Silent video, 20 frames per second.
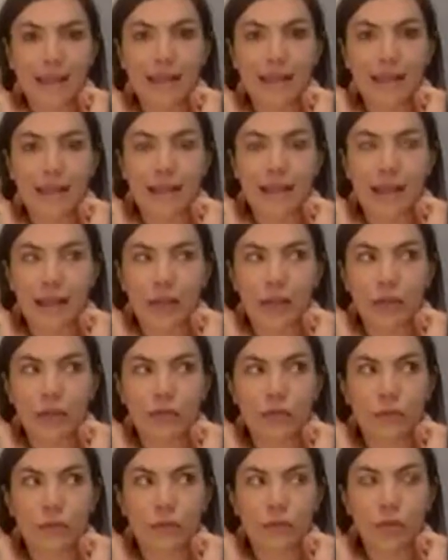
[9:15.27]
and you'll
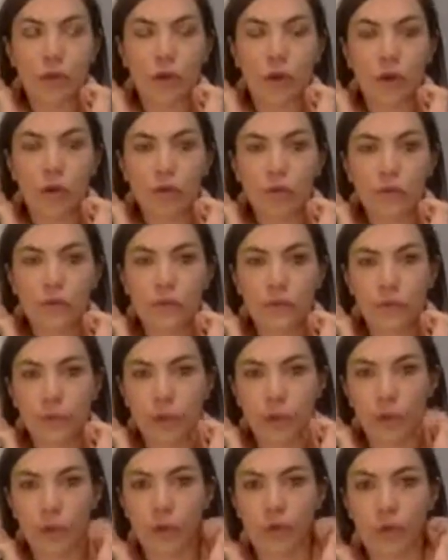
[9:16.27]
fall off of the
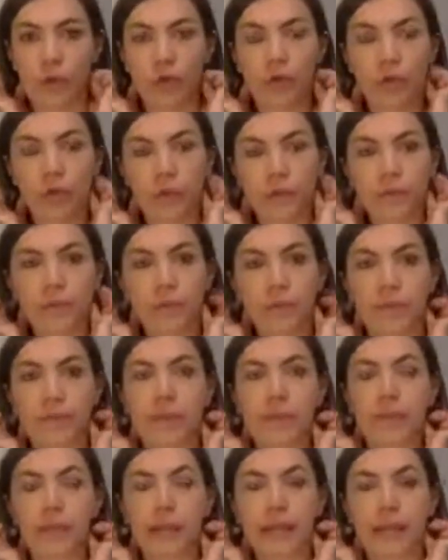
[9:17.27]
bone
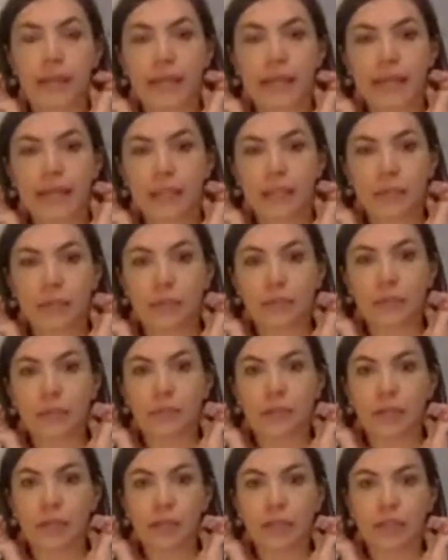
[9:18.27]
and into a
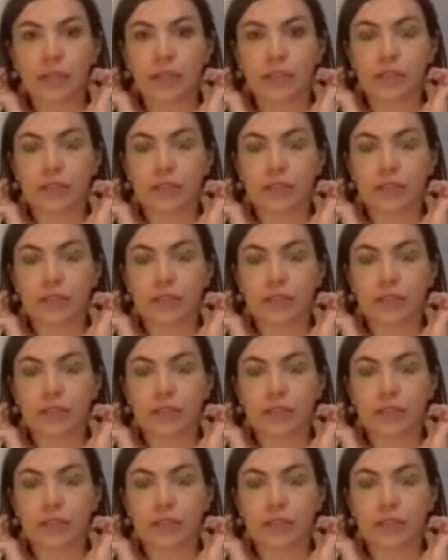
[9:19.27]
depression.